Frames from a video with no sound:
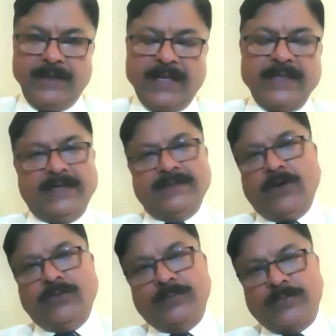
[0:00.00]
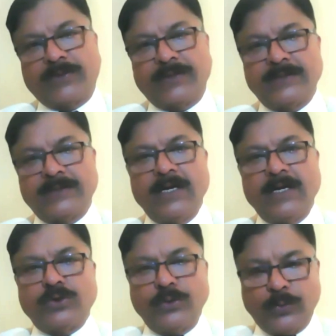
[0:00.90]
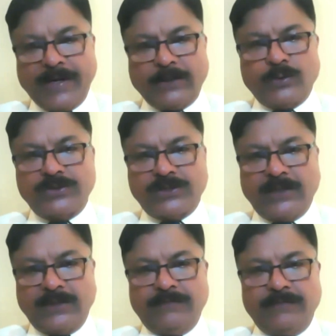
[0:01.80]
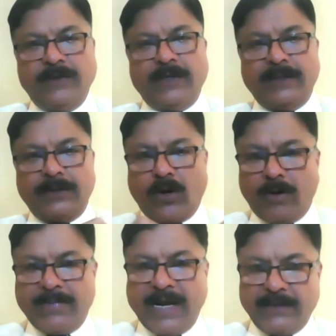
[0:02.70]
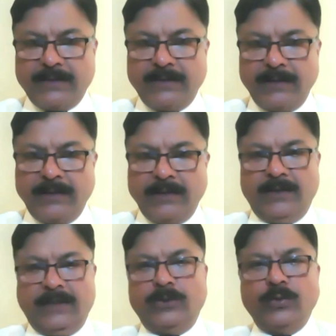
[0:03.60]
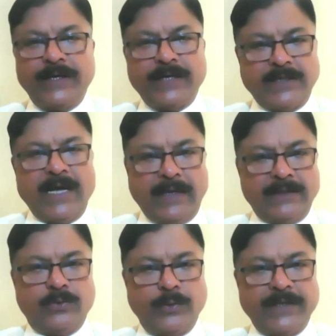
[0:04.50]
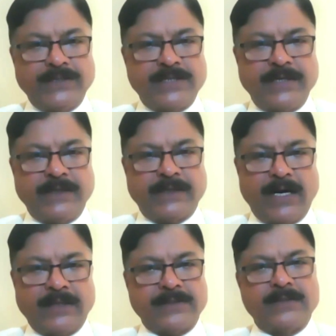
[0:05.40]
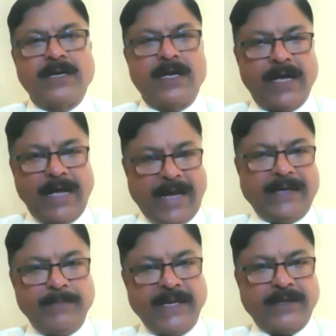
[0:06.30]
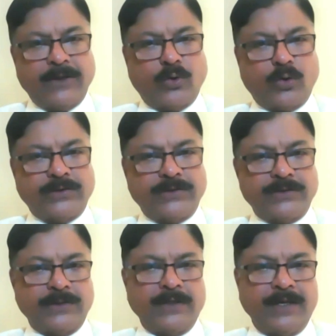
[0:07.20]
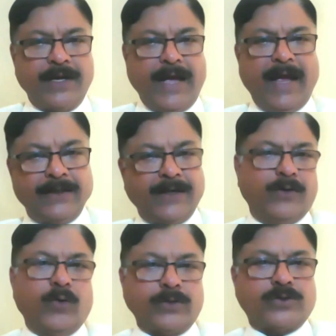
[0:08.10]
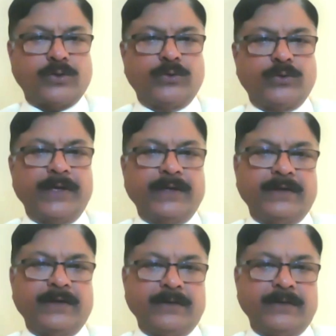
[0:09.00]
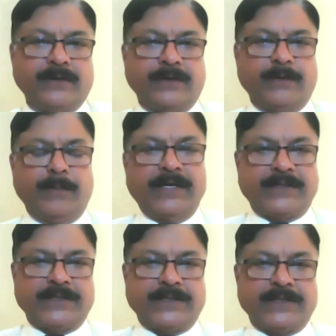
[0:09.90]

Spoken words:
And that is how you do it. So you get to serve in combat, in doing engineering tasks, and making roads, and also doing military